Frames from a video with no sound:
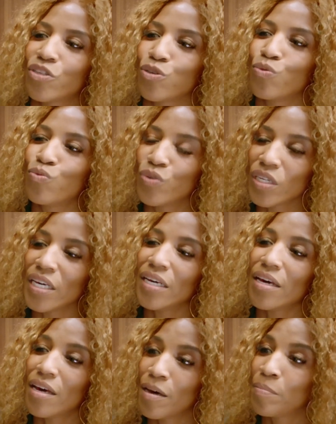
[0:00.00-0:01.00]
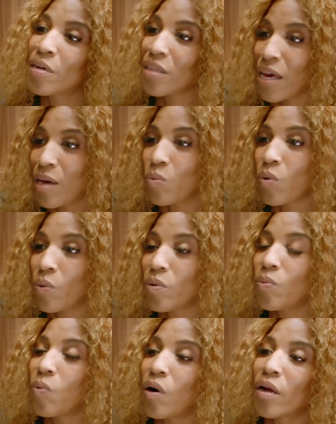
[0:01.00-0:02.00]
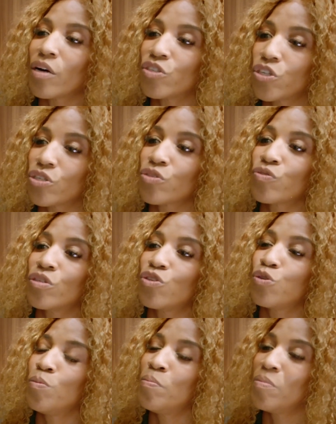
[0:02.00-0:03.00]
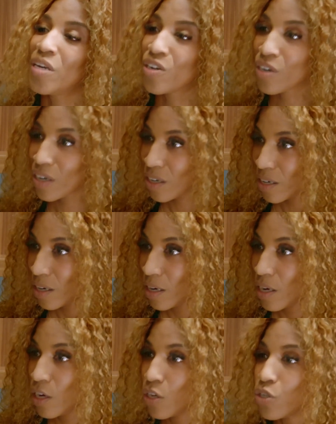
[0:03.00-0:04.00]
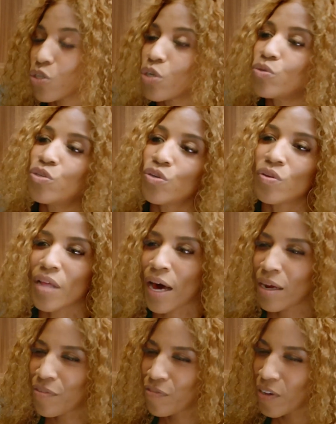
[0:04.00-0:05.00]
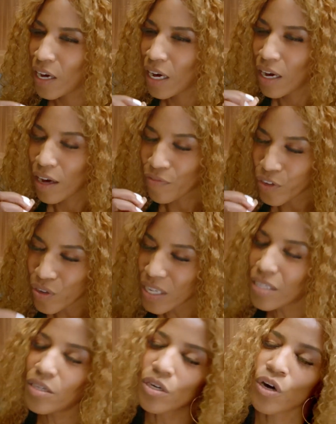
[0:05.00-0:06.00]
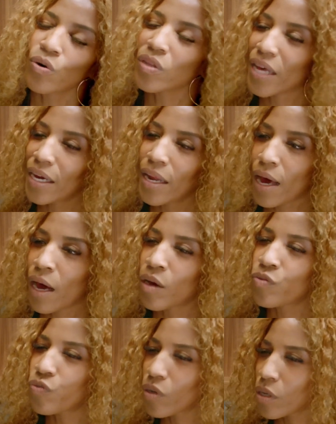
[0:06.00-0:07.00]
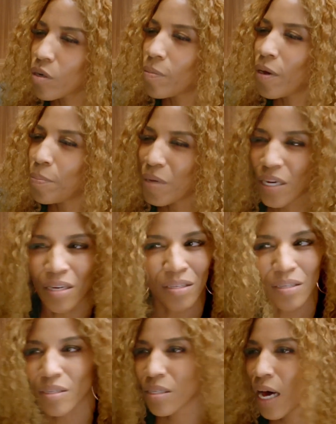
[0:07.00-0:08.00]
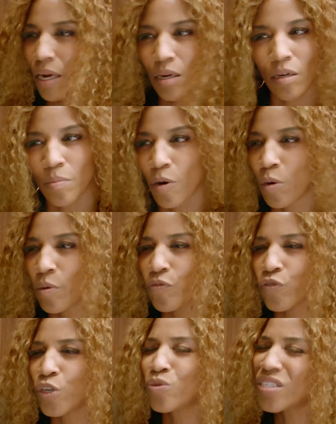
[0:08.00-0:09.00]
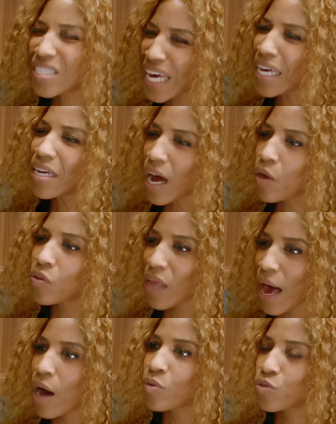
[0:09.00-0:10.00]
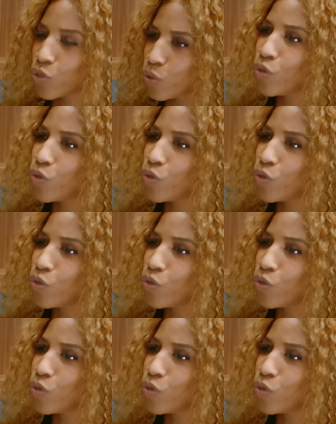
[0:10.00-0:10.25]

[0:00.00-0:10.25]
to really emulate what we want our children to mirror. So do that. If you need to go lay down for a little bit because it's not a good moment for you, say it out loud too.